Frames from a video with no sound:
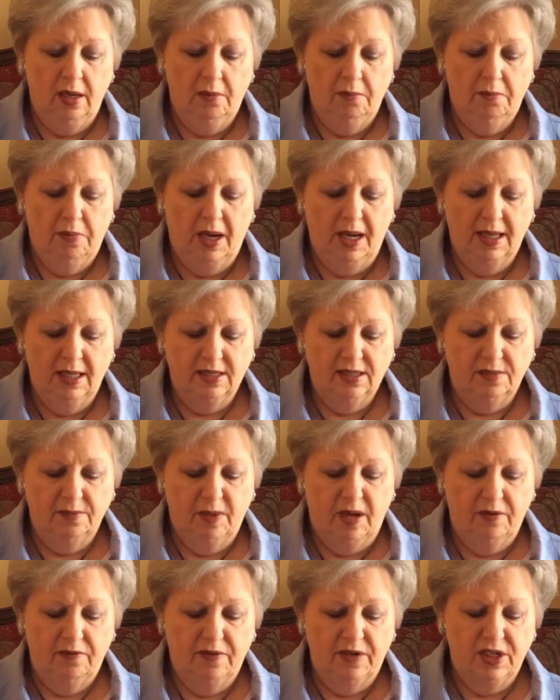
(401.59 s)
balance
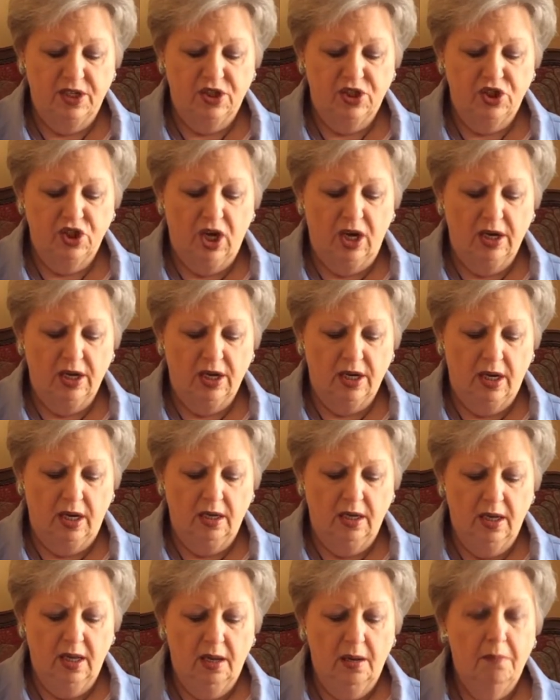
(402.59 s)
my first chakra.